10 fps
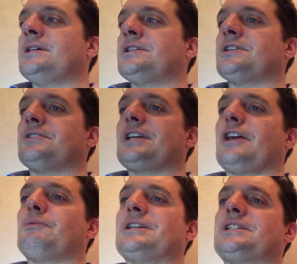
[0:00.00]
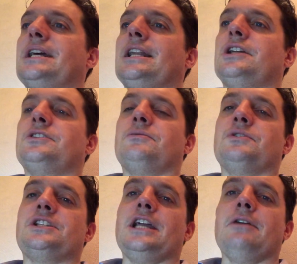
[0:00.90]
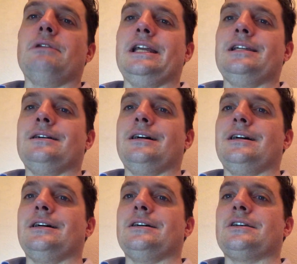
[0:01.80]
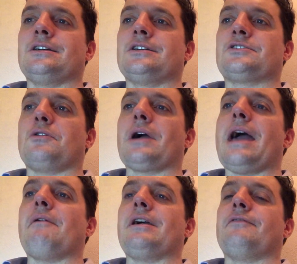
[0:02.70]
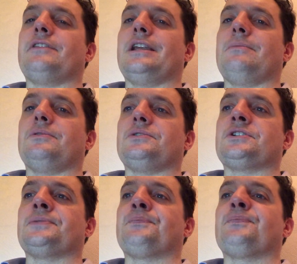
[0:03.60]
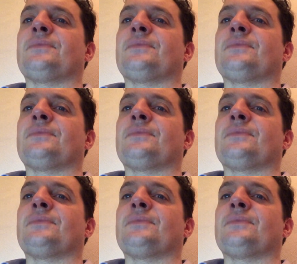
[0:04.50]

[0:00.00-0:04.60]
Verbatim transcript: So southwestern England was the only uh, strong area for the Liberals.